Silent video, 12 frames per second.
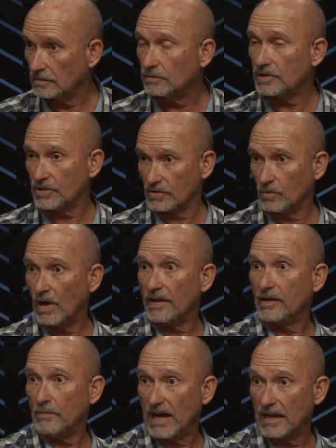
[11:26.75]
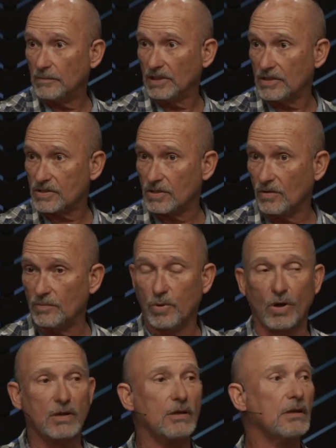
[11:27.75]
which is why the Bible is so
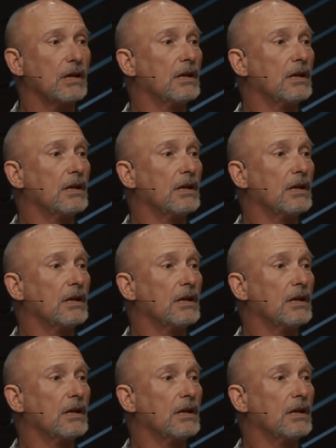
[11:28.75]
important,